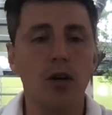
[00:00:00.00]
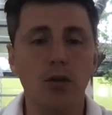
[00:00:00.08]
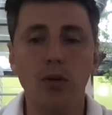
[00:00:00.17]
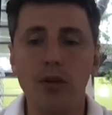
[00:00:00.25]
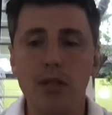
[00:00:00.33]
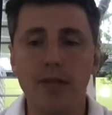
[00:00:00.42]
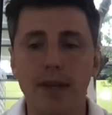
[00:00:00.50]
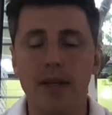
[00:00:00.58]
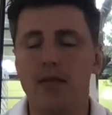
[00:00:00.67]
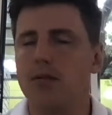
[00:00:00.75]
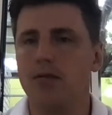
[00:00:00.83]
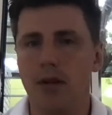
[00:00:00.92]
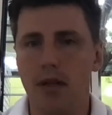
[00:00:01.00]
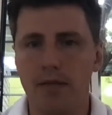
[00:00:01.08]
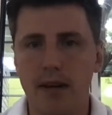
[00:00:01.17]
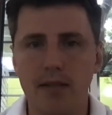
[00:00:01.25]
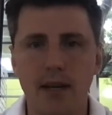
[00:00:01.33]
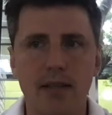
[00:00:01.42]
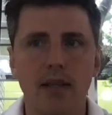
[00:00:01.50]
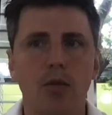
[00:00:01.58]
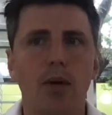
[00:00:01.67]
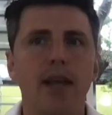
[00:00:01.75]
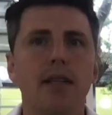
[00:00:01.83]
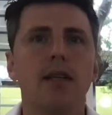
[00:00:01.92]
And all these things are really fantastic
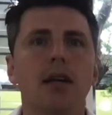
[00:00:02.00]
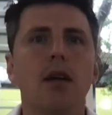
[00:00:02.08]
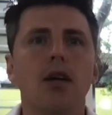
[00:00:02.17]
ways